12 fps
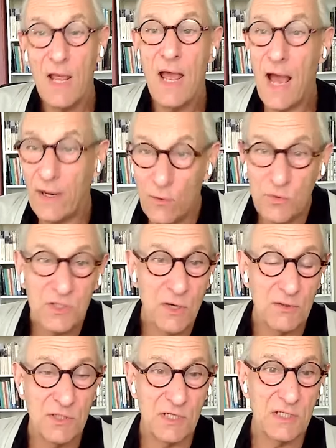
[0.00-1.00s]
And also
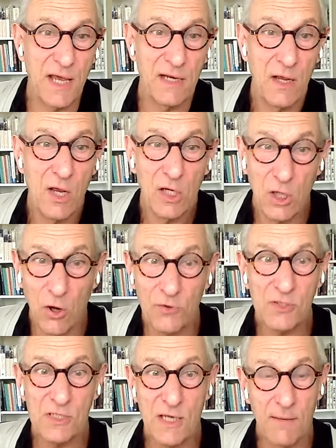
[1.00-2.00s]
just that
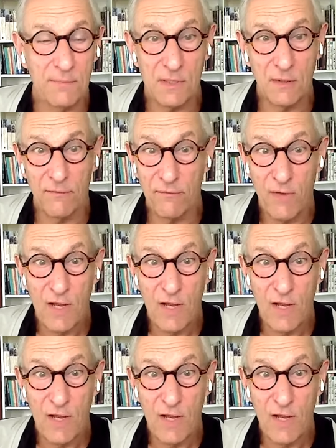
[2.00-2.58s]
concept of